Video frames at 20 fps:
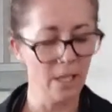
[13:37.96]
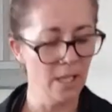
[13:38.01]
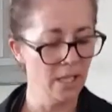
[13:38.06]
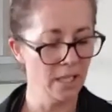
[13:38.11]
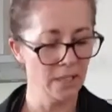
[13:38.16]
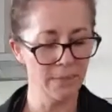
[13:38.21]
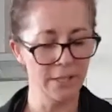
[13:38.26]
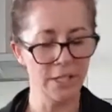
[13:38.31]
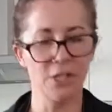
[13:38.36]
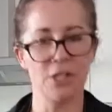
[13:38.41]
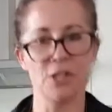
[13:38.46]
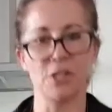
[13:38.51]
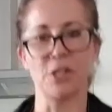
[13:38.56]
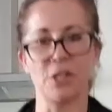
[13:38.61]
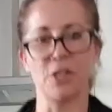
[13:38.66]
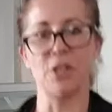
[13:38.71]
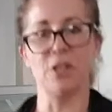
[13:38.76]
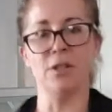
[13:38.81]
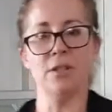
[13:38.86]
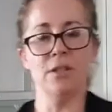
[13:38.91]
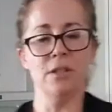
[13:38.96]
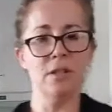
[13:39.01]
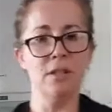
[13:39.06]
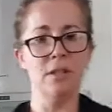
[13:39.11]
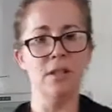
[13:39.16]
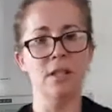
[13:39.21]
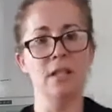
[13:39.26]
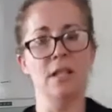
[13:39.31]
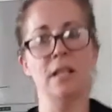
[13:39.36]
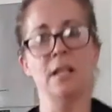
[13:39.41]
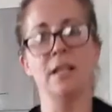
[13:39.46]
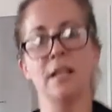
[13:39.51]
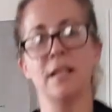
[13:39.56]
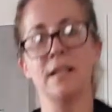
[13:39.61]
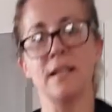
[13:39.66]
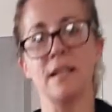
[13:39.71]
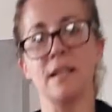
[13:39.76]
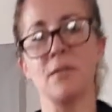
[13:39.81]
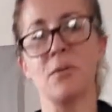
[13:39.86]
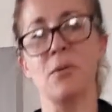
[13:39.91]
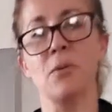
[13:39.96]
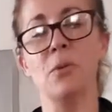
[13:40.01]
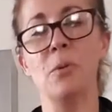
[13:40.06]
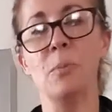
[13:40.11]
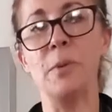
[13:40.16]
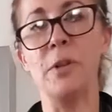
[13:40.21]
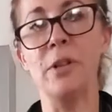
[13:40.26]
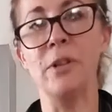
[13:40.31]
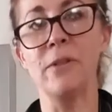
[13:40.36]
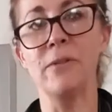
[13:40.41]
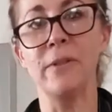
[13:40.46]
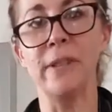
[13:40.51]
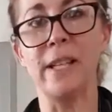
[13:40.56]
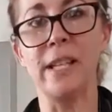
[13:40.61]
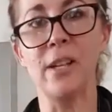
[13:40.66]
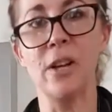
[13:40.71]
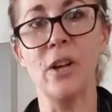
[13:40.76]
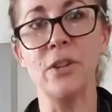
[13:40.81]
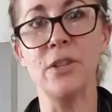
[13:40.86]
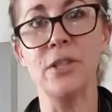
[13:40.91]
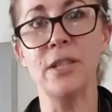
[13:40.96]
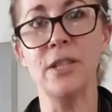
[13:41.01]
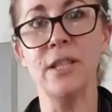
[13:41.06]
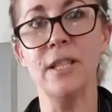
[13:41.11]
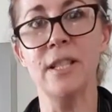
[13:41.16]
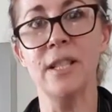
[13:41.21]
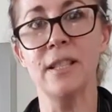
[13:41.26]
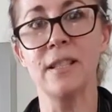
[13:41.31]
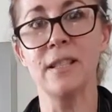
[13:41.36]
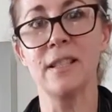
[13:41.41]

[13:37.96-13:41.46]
Let me just show you. So it's all beautifully coated